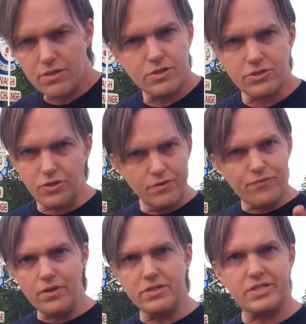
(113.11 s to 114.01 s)
stood in
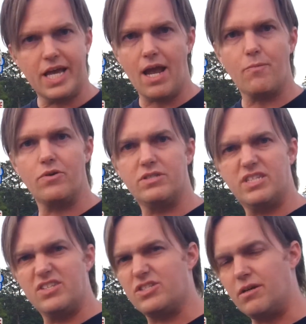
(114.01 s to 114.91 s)
front of this camera and
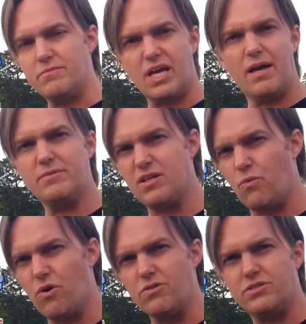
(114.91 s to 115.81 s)
said, sometimes the
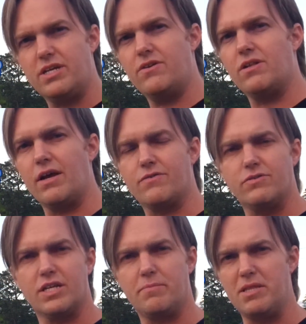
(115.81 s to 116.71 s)
worst day in your life
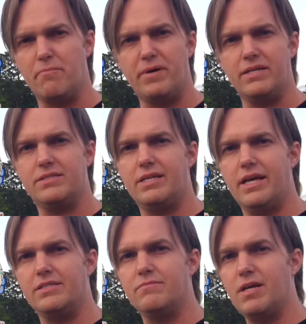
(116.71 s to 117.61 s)
turns out to be the best
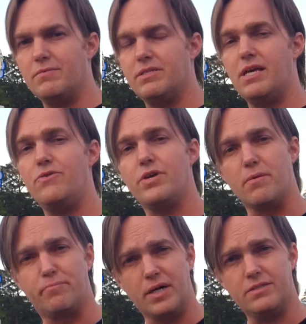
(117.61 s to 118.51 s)
day. Sometimes the day you
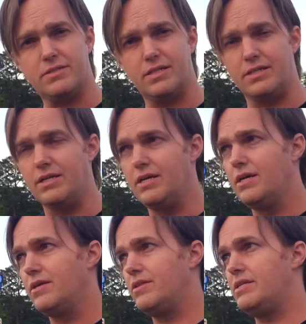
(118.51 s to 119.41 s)
get busted,
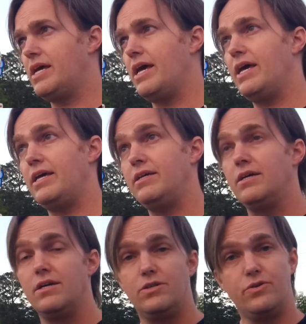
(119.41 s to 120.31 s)
the day
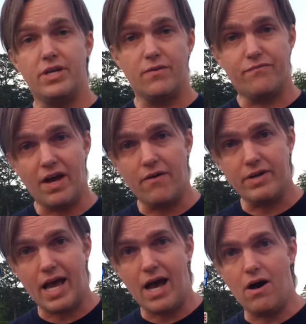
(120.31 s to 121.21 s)
you get found
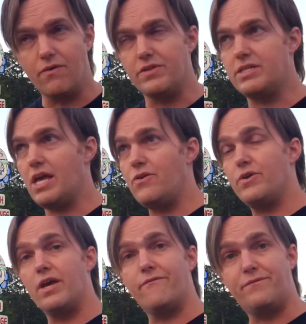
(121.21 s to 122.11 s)
out, the day you
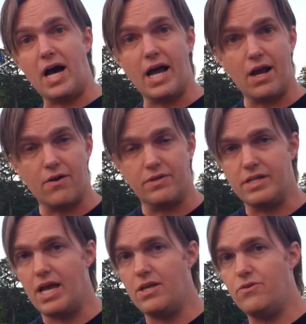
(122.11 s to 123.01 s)
get fired, the
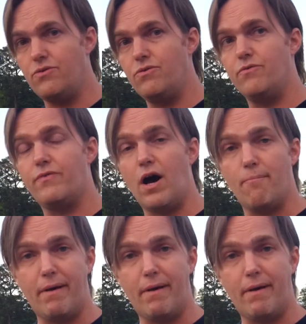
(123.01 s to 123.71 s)
day you file